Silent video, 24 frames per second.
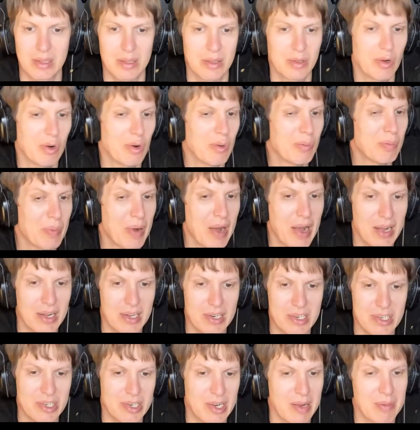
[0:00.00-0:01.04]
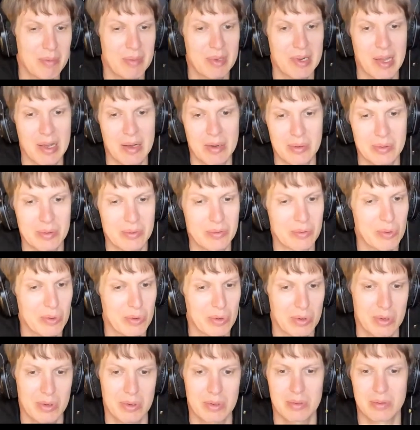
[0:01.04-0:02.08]
no patch coming out
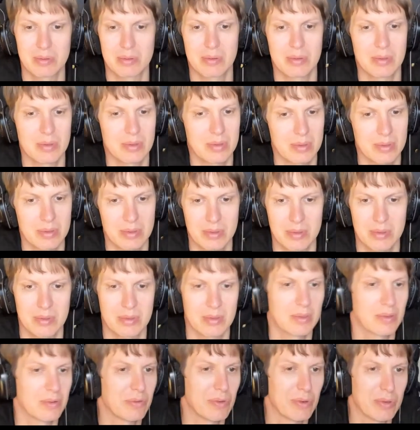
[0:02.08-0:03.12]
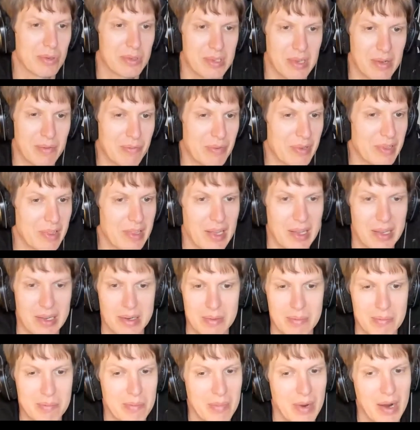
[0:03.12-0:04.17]
for uh, for something like
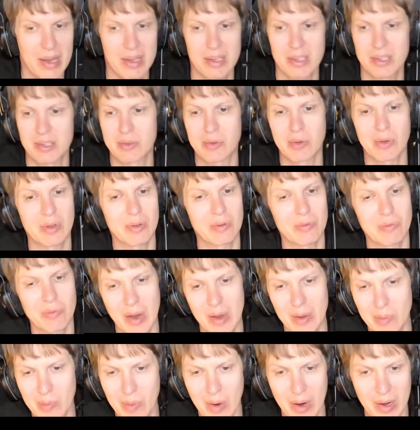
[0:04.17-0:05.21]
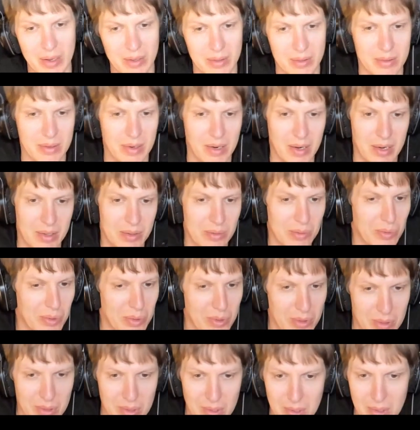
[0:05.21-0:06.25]
MySQL 5.1, right,
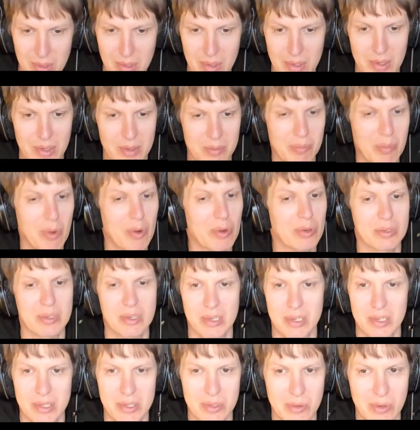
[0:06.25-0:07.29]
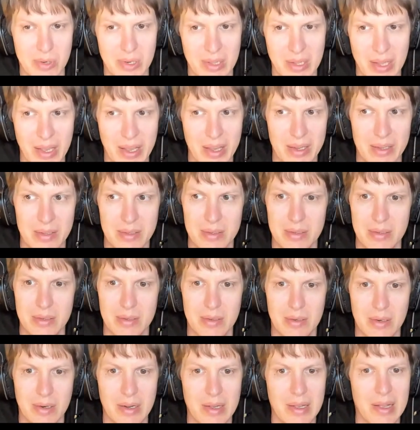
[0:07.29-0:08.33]
or PostgreSQL 8.
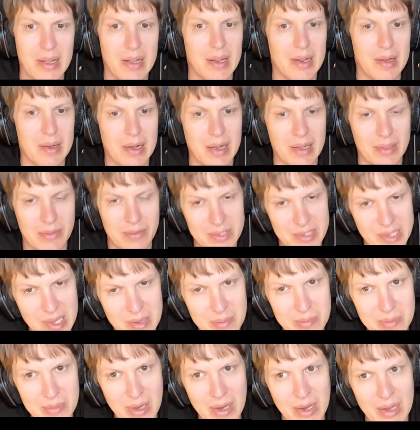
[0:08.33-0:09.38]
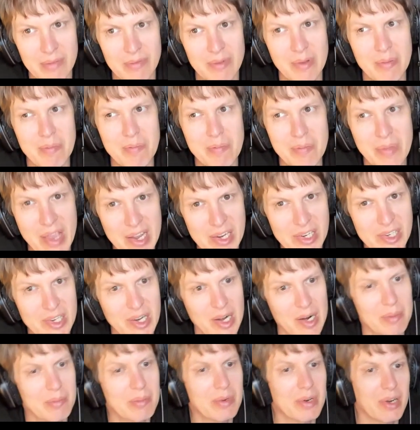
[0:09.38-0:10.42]
At the same time, the major
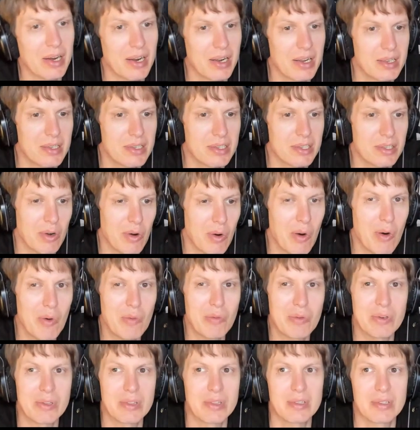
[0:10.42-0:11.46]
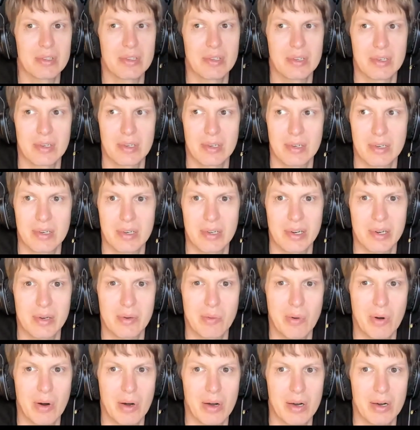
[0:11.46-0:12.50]
upgrades often uh,
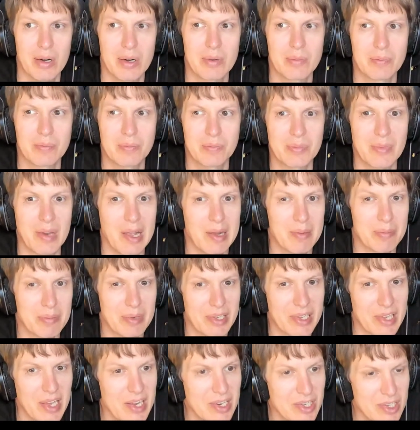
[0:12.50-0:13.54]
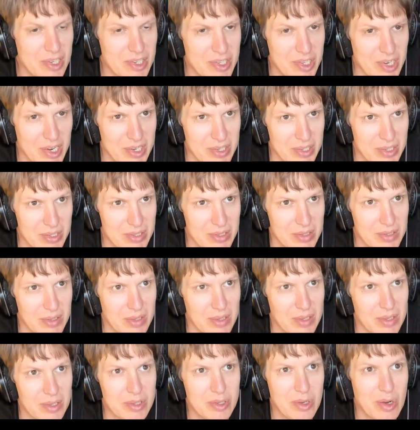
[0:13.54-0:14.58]
require mm, application changes.
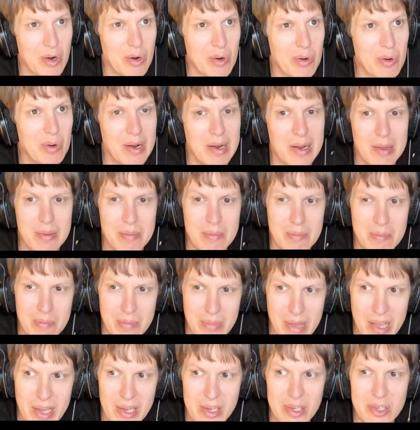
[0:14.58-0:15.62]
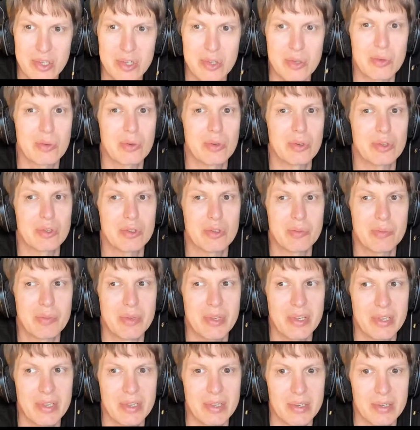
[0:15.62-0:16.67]
So make sure to
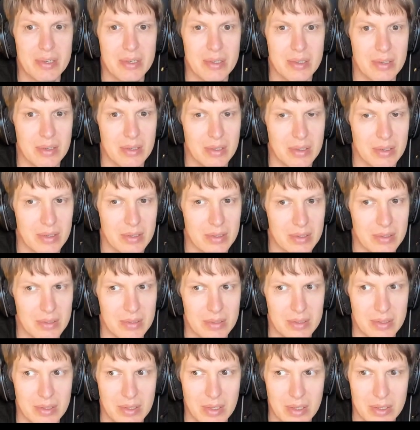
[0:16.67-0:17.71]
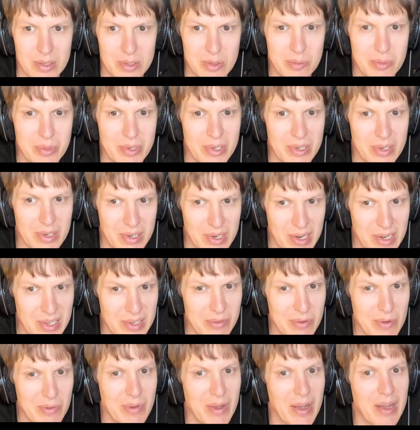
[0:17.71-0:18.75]
be uh, uh, to be
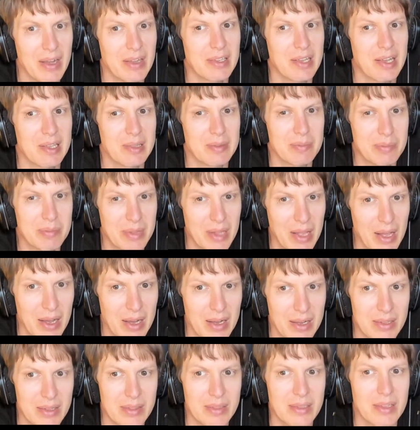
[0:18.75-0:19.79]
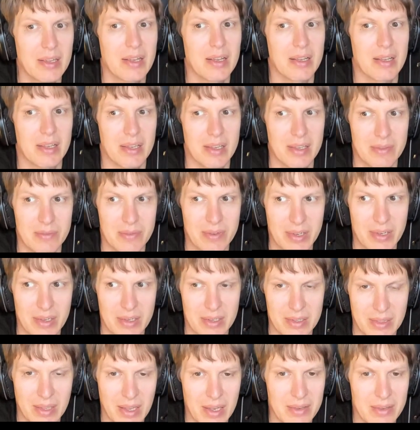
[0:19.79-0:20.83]
ready for that and plan in
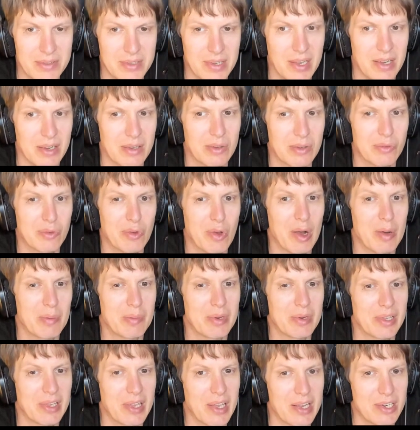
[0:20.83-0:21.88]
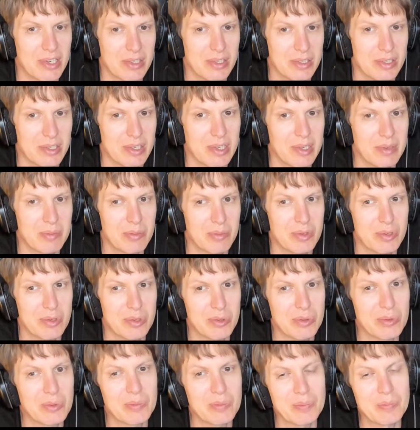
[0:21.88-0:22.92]
the lifecycle of your application team
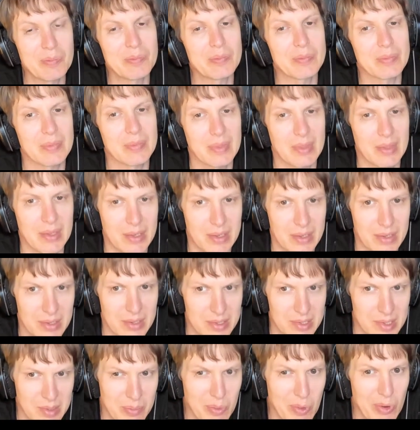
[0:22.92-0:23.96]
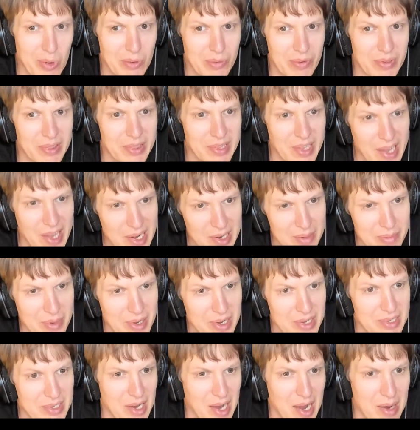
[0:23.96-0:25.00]
to mm, support with
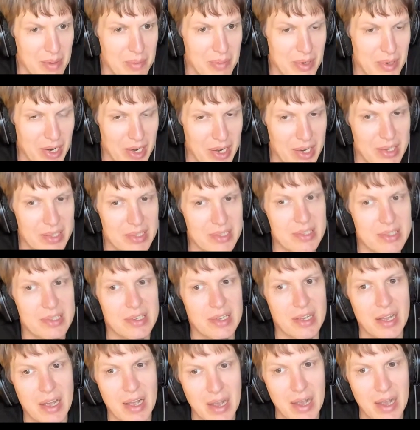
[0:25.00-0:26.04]
database upgrades